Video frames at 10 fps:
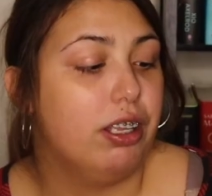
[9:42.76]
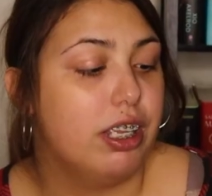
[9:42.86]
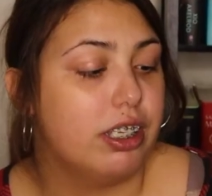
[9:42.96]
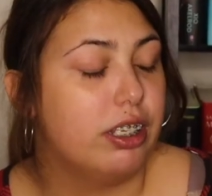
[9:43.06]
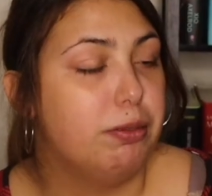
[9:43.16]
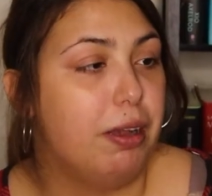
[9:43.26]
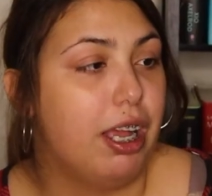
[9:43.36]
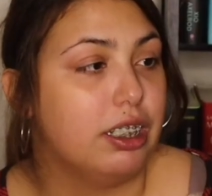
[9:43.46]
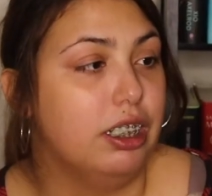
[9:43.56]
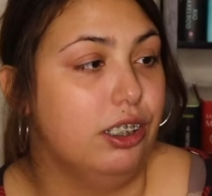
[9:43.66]
it says in the
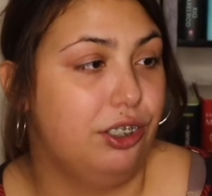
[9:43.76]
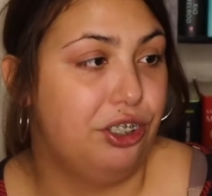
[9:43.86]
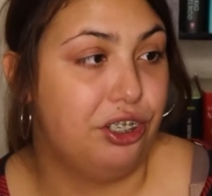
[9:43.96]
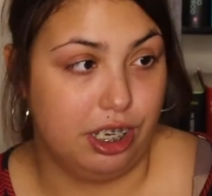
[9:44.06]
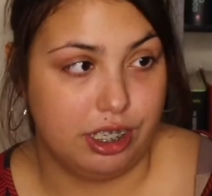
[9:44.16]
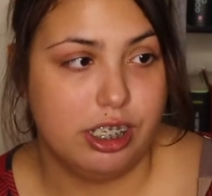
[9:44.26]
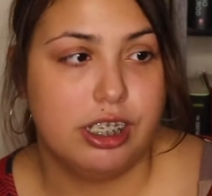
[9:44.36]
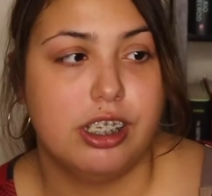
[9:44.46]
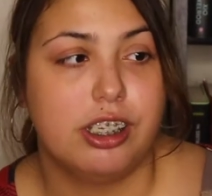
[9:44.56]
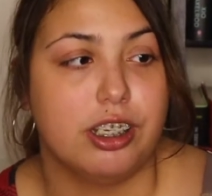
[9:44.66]
back is
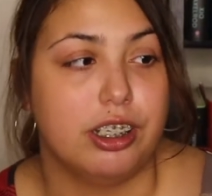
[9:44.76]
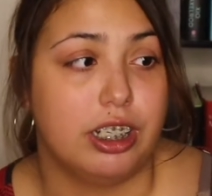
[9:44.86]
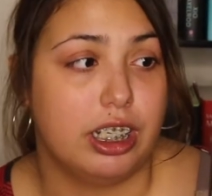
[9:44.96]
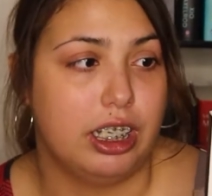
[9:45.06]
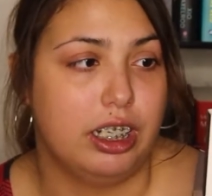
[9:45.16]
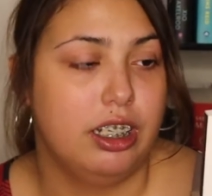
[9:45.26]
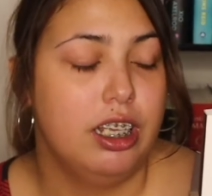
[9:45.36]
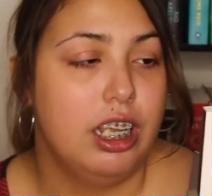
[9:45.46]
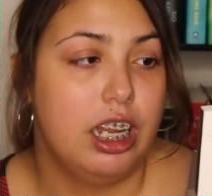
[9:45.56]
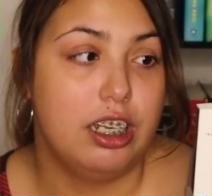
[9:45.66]
Justyce is a good kid,
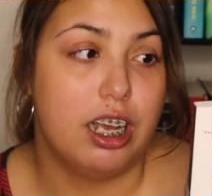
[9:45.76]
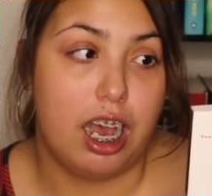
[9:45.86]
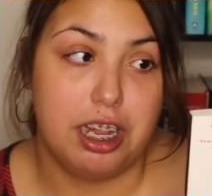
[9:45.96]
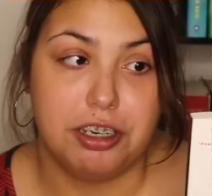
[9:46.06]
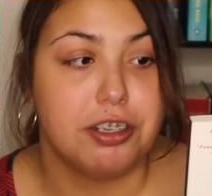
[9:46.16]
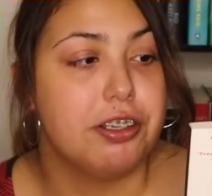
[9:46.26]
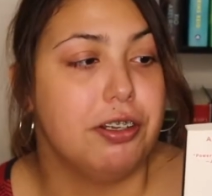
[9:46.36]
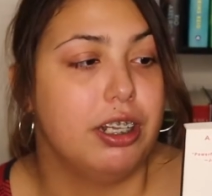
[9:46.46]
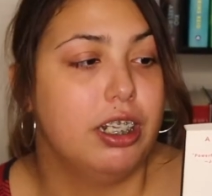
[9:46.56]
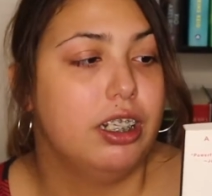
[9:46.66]
an honor
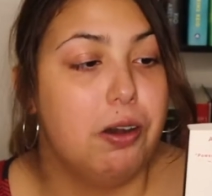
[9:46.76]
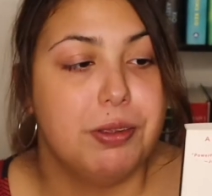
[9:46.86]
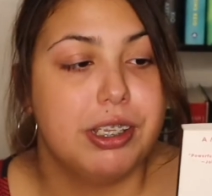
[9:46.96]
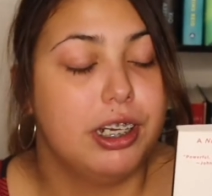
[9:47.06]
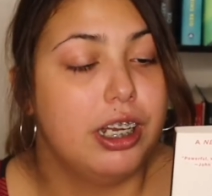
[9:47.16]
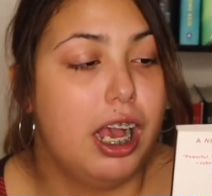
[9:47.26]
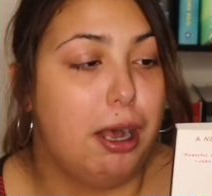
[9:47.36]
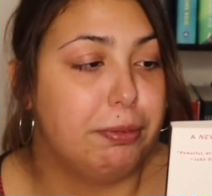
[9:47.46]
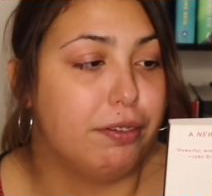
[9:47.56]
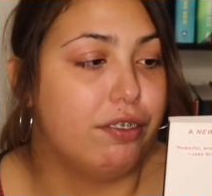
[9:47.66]
student, always there to
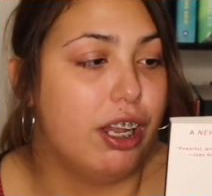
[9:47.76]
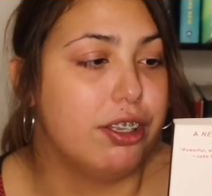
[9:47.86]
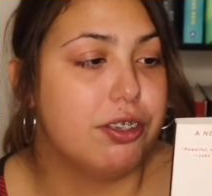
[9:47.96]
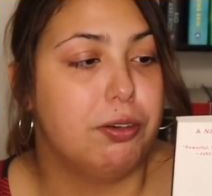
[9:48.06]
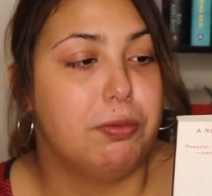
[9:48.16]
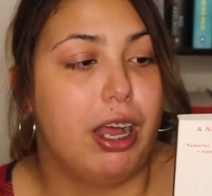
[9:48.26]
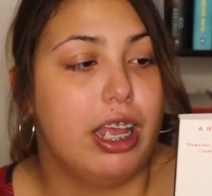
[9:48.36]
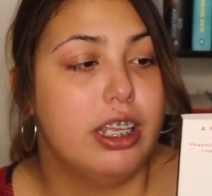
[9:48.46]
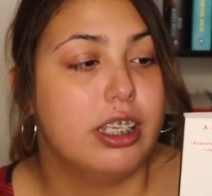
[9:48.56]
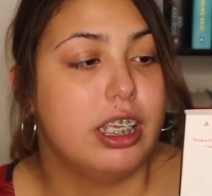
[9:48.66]
help a friend, so why
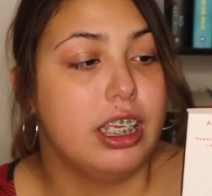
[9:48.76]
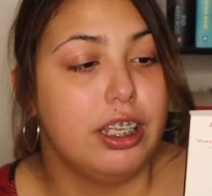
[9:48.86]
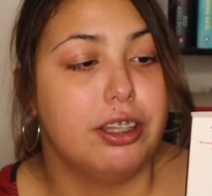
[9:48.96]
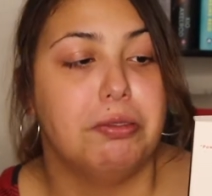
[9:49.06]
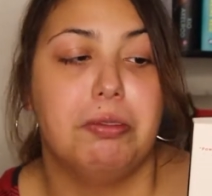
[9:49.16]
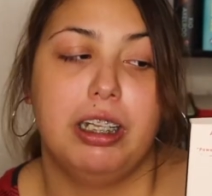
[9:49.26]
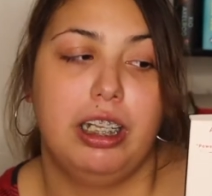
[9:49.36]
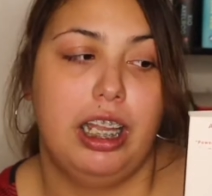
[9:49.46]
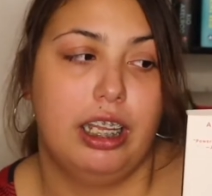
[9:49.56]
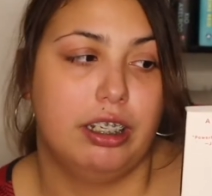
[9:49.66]
is he the one
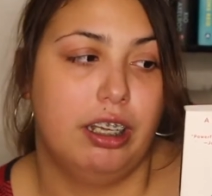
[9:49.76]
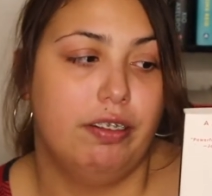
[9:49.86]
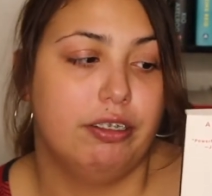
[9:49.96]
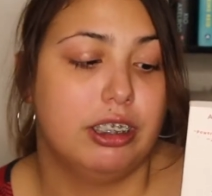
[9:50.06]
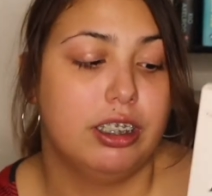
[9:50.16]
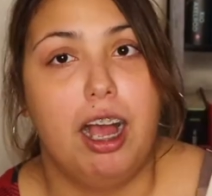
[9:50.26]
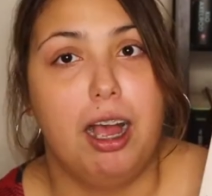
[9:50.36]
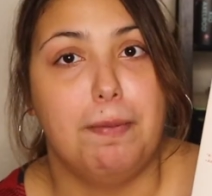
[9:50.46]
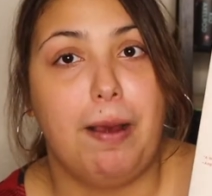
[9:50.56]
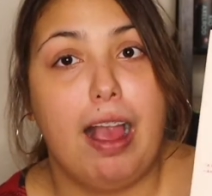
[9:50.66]
in handcuffs?
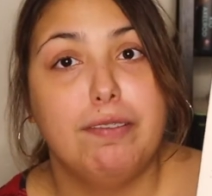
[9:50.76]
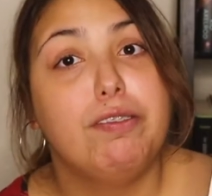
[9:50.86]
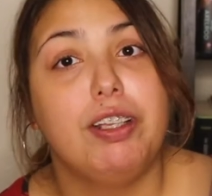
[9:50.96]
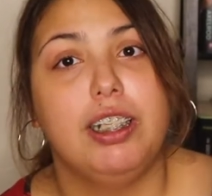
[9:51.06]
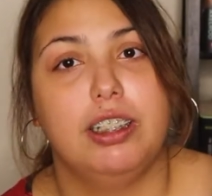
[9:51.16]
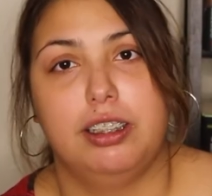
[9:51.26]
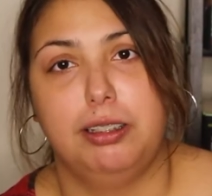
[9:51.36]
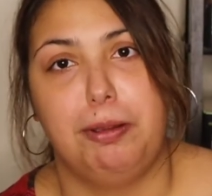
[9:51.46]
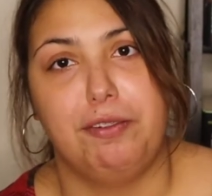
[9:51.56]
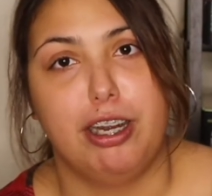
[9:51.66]
Uh, I have a feeling this is
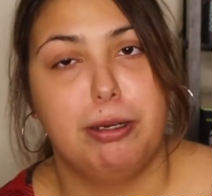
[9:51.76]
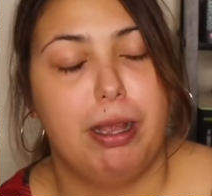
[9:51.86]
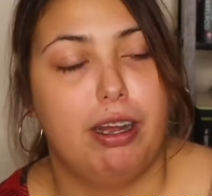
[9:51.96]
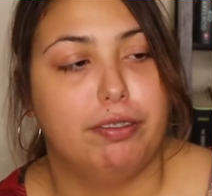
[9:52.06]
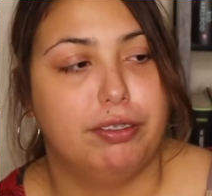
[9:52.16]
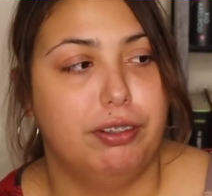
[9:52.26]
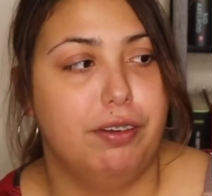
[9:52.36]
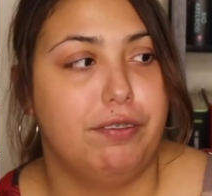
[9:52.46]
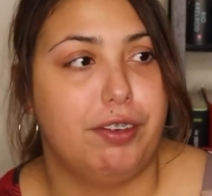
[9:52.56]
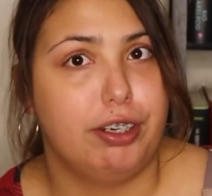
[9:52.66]
going to be very
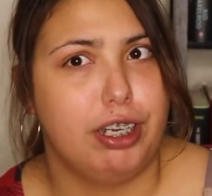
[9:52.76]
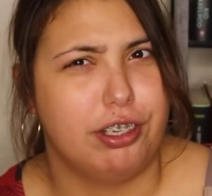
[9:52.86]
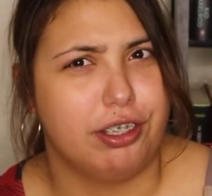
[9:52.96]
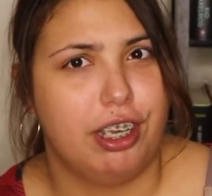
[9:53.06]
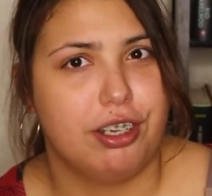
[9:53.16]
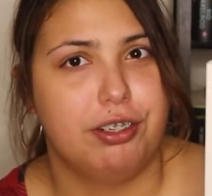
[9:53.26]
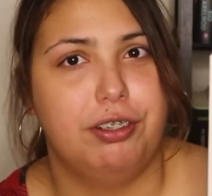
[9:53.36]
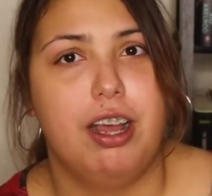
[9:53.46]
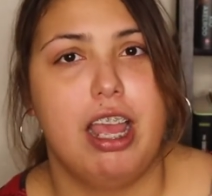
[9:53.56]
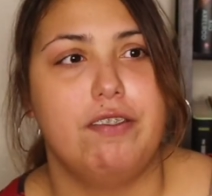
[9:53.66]
powerful, very
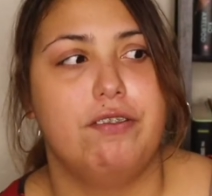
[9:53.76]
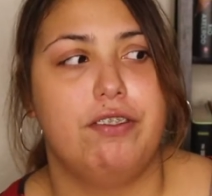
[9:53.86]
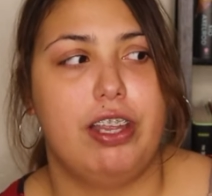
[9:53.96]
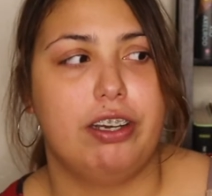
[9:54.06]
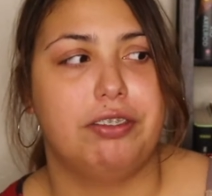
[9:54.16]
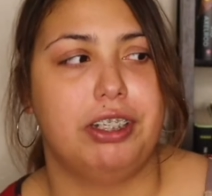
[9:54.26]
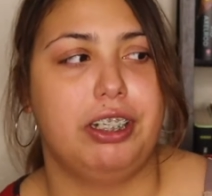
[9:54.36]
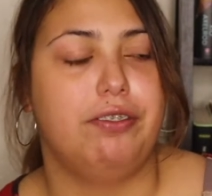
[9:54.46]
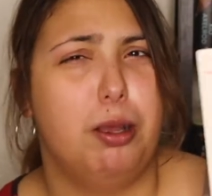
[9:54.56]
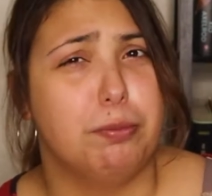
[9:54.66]
educational, and
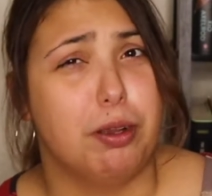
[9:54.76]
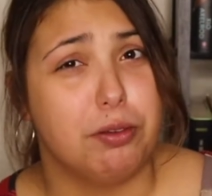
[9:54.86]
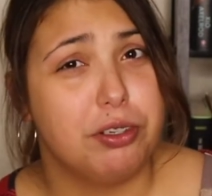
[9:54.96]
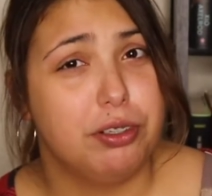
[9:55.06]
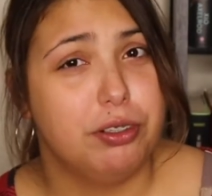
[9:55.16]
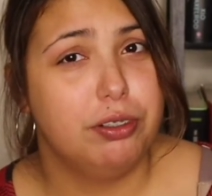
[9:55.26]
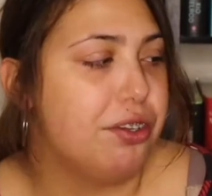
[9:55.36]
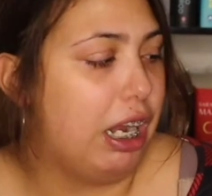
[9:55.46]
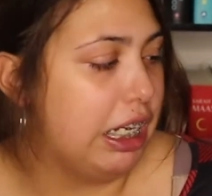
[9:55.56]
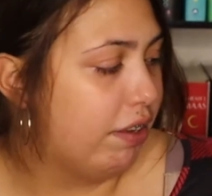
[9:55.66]
very emotional,
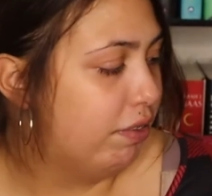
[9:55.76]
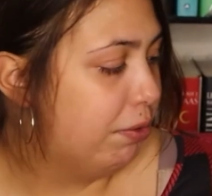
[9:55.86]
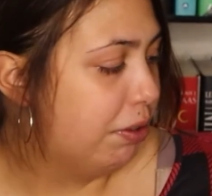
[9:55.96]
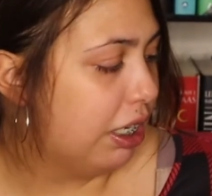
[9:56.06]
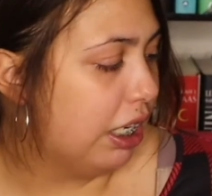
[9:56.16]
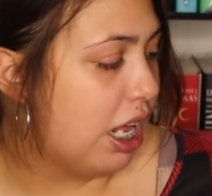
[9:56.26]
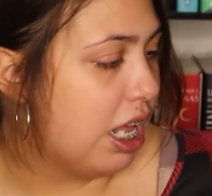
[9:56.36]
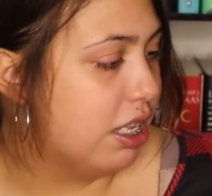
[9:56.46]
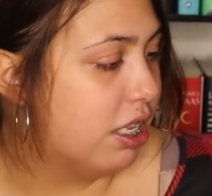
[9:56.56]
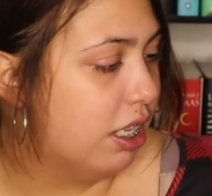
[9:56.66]
so I definitely want to get
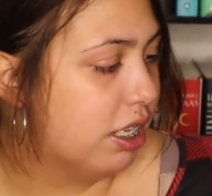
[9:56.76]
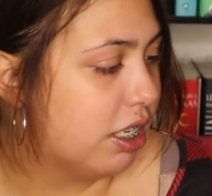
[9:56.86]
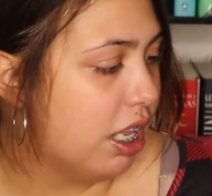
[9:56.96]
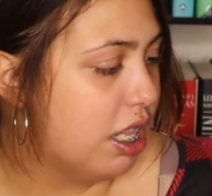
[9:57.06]
into this